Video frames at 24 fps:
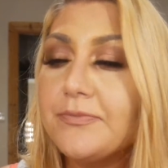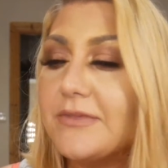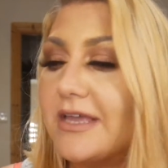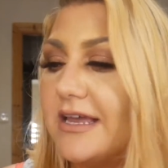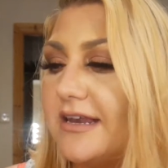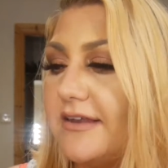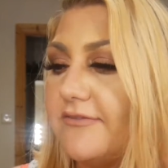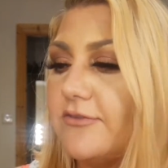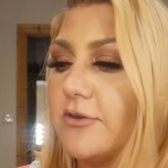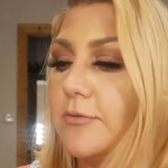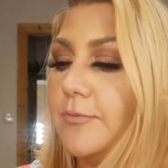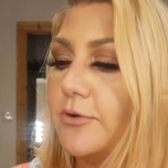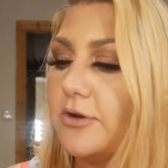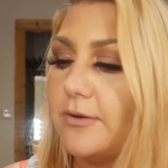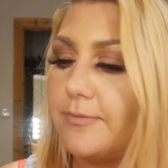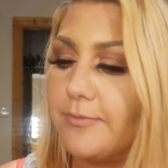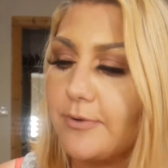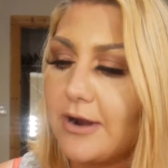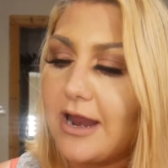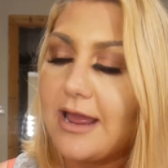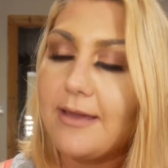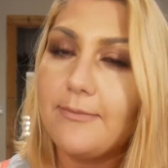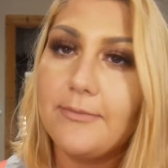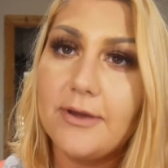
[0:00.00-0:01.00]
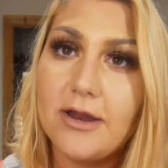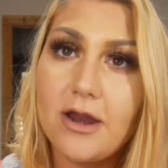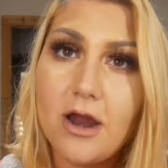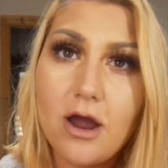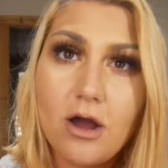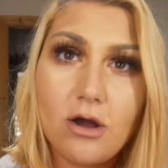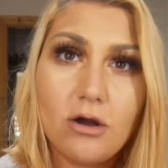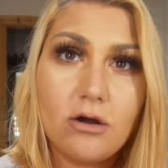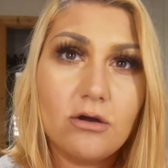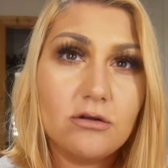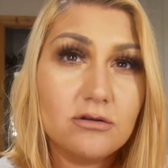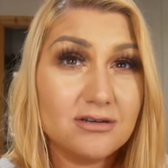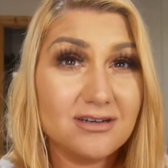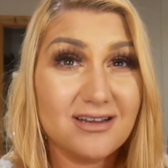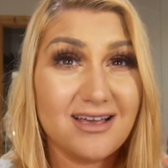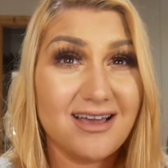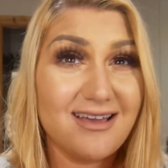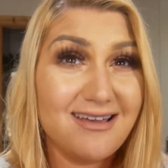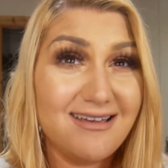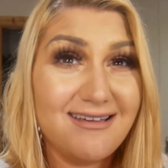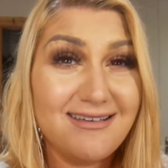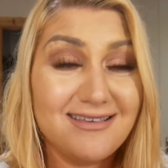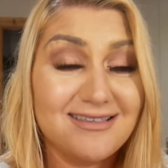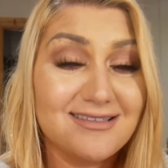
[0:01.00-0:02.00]
And if you put a primer on,
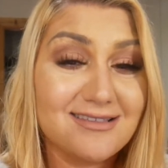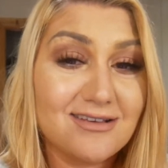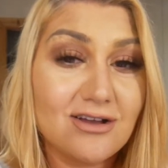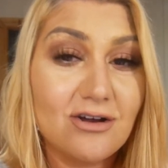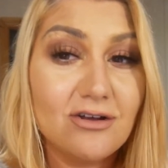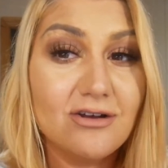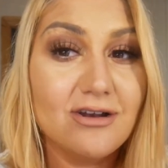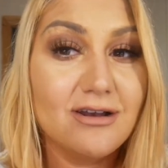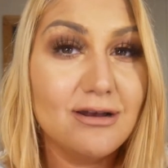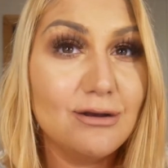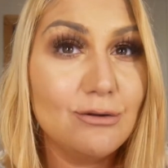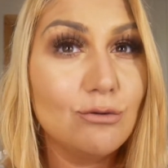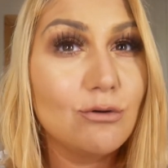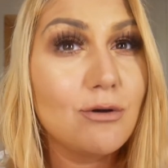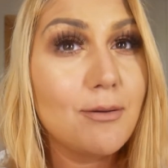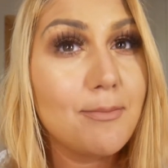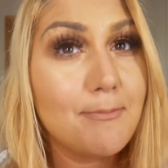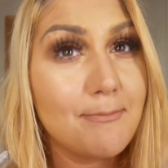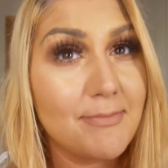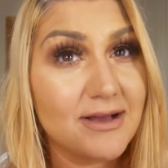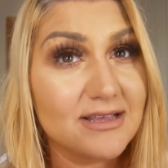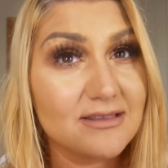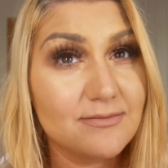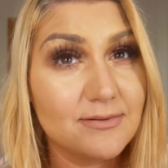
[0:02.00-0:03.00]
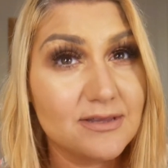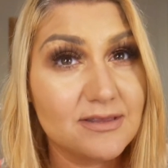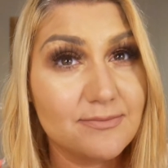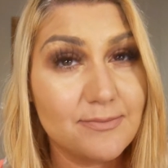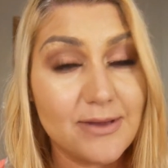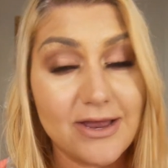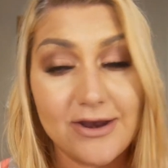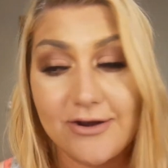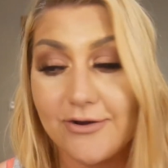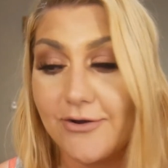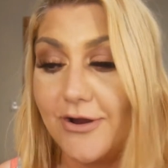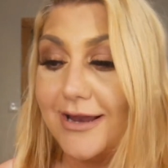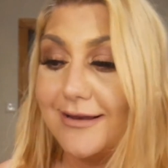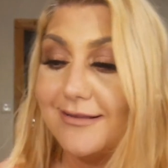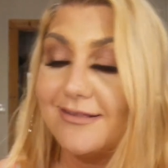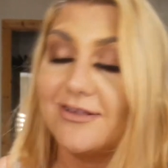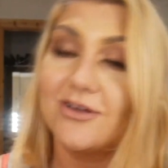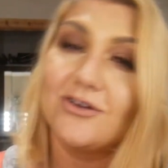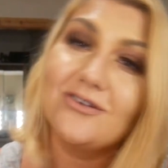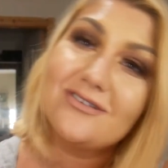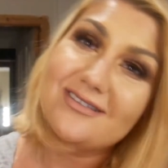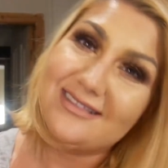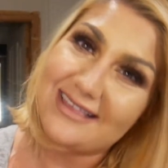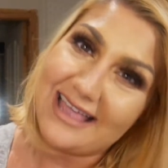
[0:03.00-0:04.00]
it's gonna look much better, and it's
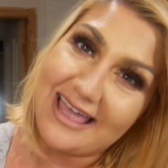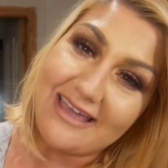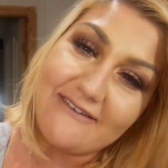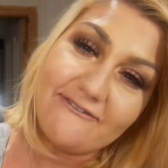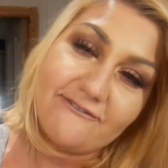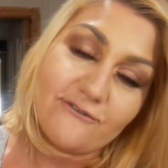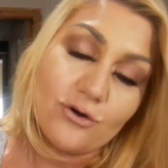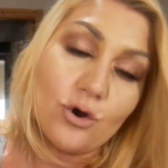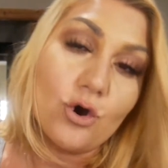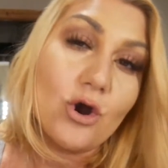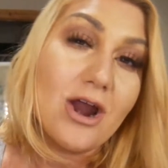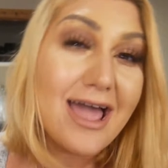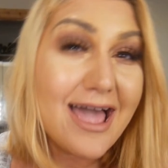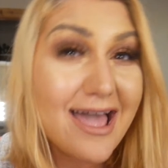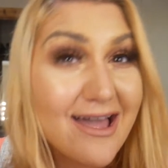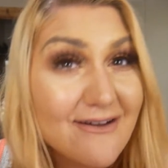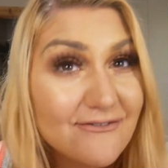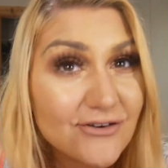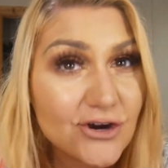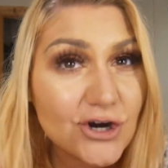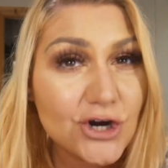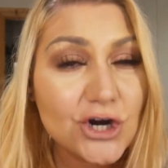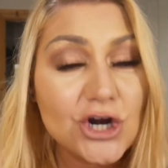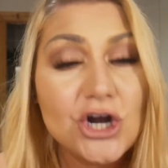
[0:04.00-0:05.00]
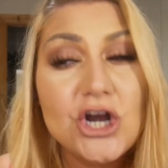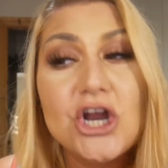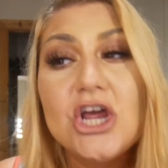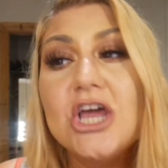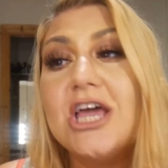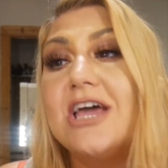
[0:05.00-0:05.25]
gonna stay forever.